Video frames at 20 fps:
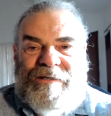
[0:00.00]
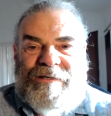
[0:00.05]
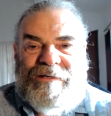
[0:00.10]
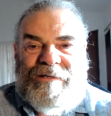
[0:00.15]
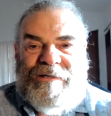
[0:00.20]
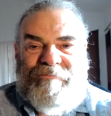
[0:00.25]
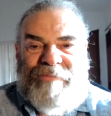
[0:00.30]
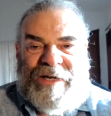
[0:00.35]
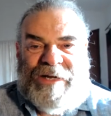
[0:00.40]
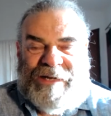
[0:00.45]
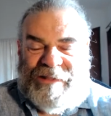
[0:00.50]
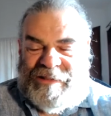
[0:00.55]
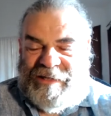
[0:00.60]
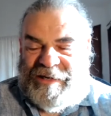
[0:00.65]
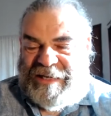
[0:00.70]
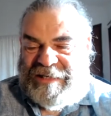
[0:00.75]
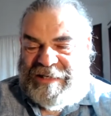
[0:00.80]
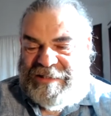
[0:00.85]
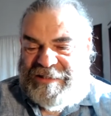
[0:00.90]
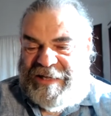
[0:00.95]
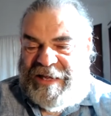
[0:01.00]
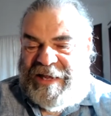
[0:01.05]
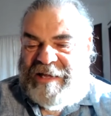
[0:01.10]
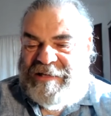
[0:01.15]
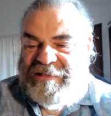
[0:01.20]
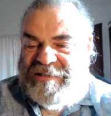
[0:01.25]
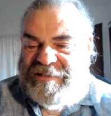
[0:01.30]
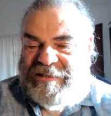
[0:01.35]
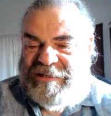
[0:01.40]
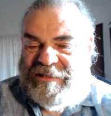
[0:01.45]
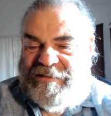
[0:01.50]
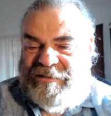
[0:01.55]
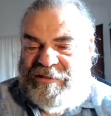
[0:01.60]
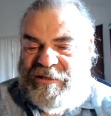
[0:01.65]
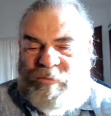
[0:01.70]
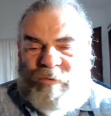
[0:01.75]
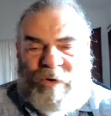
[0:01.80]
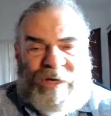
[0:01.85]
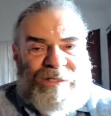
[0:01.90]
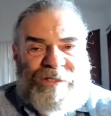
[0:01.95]
But in the next day, I said, you
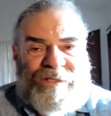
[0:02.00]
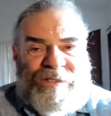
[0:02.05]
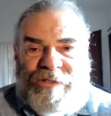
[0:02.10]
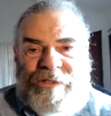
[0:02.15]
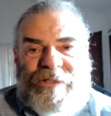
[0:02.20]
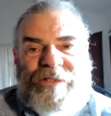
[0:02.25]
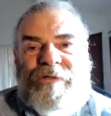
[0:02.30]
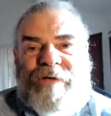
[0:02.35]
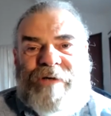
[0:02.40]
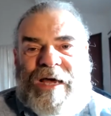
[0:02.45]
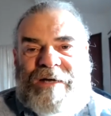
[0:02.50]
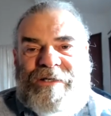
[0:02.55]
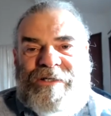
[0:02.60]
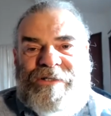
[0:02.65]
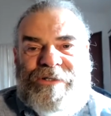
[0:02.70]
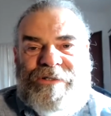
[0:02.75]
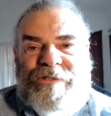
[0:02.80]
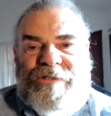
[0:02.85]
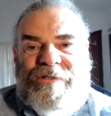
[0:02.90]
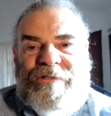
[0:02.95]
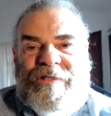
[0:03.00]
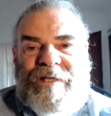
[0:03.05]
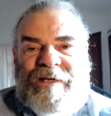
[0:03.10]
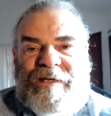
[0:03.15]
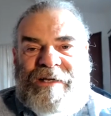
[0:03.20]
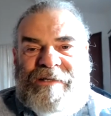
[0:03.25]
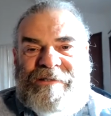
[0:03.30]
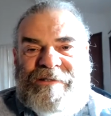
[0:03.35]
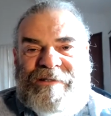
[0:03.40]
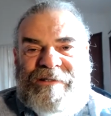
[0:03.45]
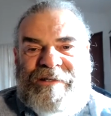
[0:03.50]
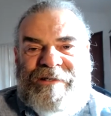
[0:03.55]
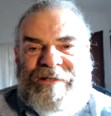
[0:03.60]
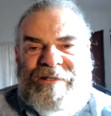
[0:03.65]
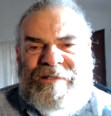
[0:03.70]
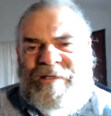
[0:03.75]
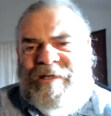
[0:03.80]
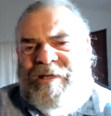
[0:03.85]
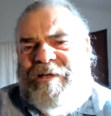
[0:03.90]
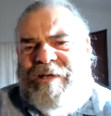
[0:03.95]
know, what did you do? How did you do that? And he
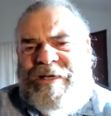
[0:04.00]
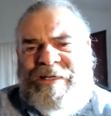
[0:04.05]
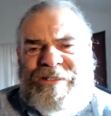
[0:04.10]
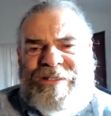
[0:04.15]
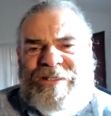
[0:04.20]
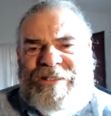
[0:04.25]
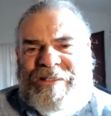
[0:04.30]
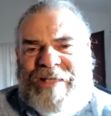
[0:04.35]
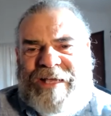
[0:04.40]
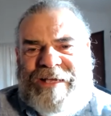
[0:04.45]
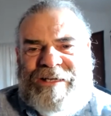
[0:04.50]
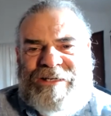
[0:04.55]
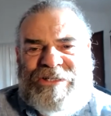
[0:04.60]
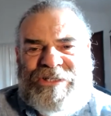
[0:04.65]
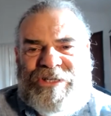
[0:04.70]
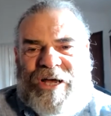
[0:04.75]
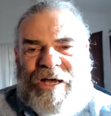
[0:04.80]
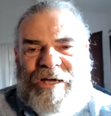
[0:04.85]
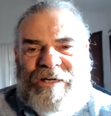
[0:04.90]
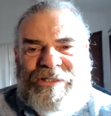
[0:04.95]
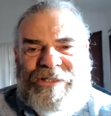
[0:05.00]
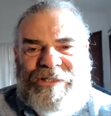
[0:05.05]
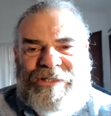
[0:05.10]
said, oh, I just sang a song to